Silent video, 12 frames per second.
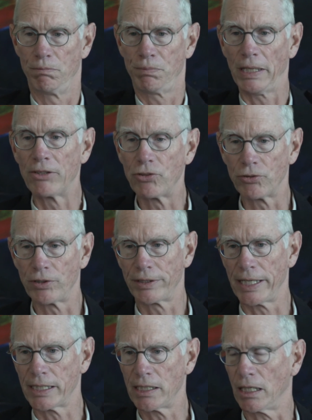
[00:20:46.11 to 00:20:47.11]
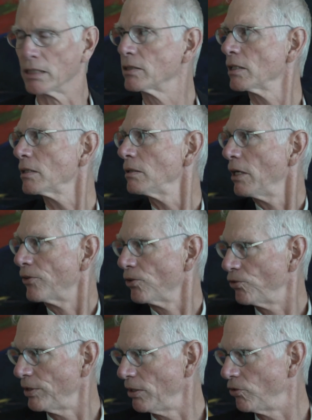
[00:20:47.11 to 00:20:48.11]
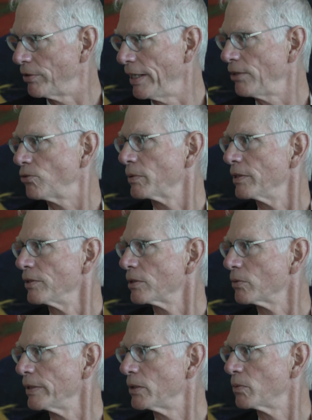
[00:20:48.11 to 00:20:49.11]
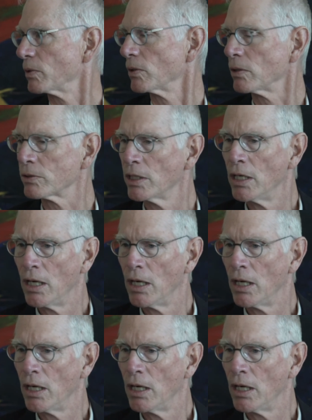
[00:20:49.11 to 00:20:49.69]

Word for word: places that they conquer, other city-states within the Greek world,